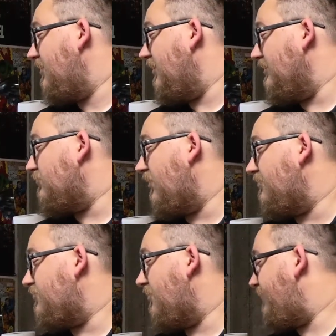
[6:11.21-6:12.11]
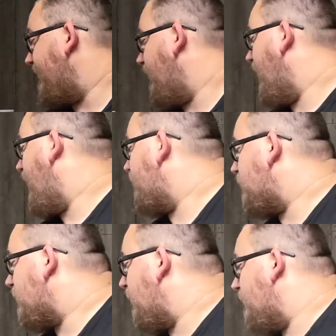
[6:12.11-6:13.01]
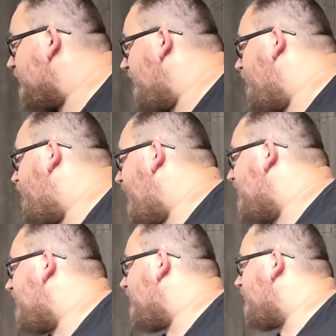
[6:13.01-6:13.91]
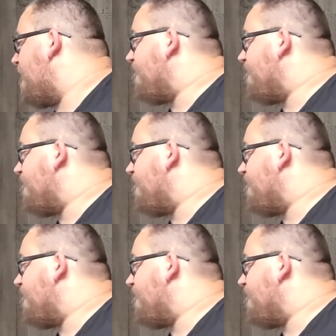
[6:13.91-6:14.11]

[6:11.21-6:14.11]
let's grab a trumpet, and I'm just going to do some basic